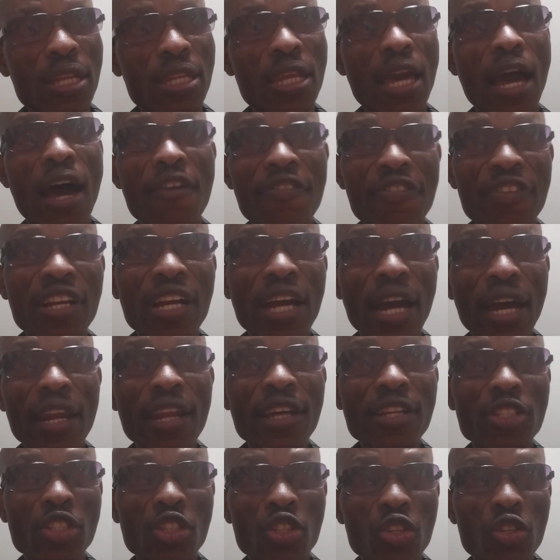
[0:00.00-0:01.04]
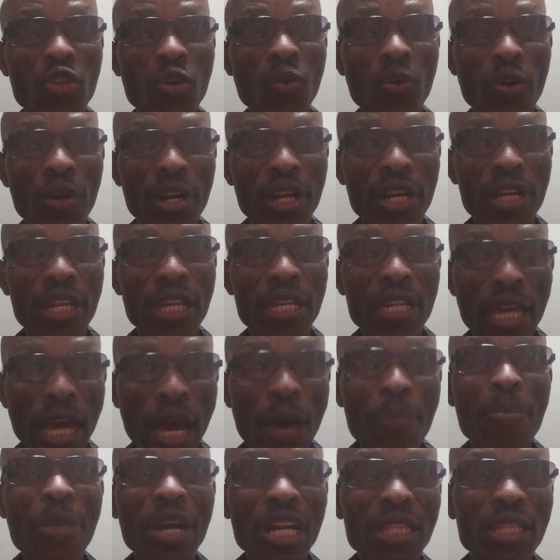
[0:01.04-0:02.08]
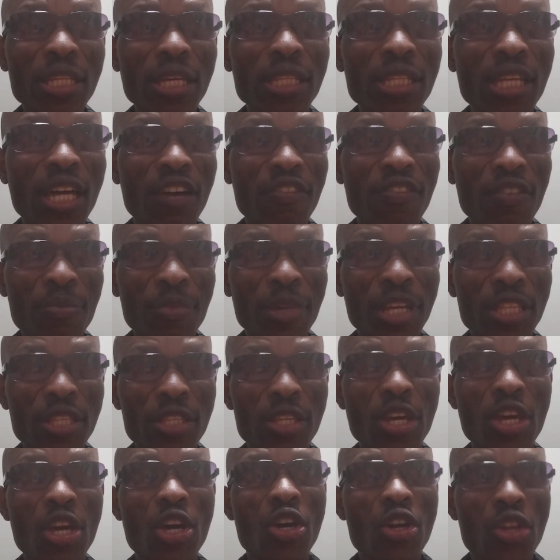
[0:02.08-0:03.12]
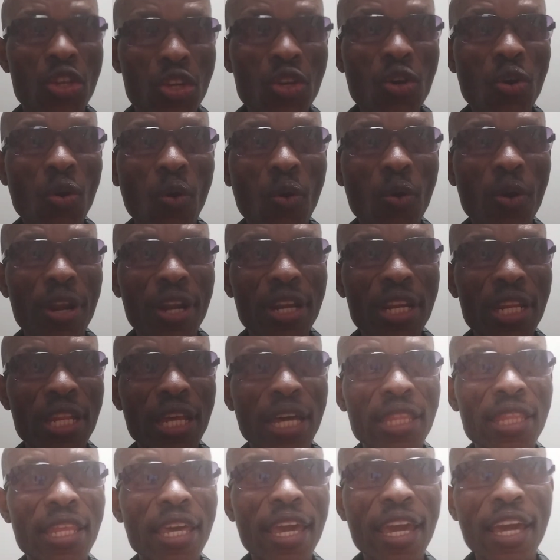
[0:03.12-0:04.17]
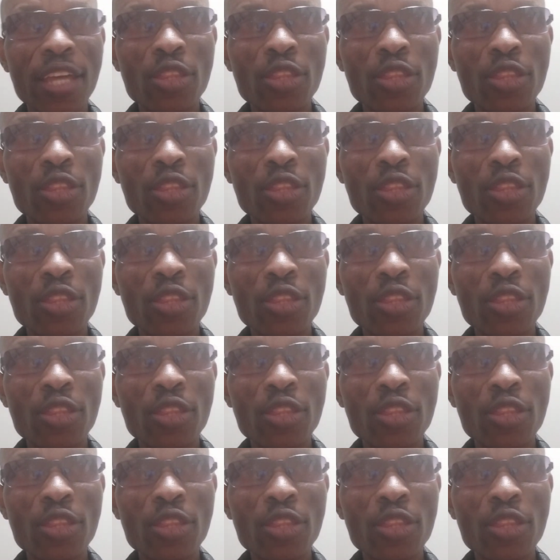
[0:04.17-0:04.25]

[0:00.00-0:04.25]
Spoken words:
the Afrikaners knew already, the apartheid government knew already that they